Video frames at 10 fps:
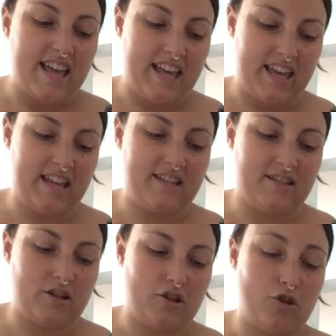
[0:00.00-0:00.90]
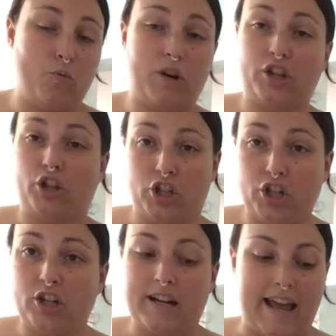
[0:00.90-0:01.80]
is you want to
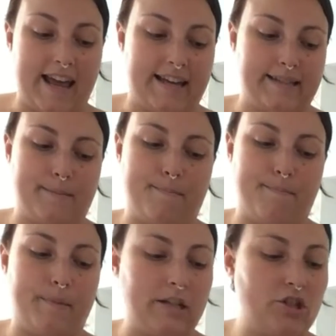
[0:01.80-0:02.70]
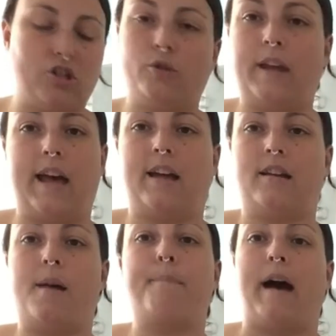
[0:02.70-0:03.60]
learn as much as you can
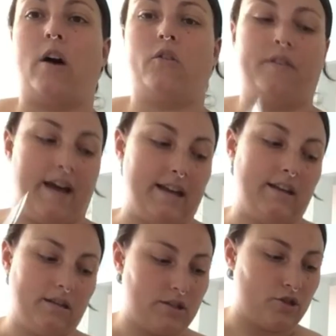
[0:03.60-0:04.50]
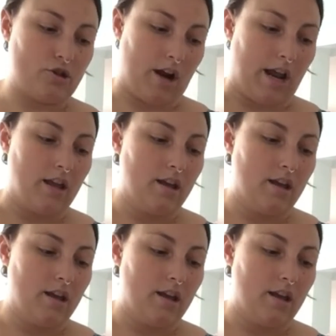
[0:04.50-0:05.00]
about that industry.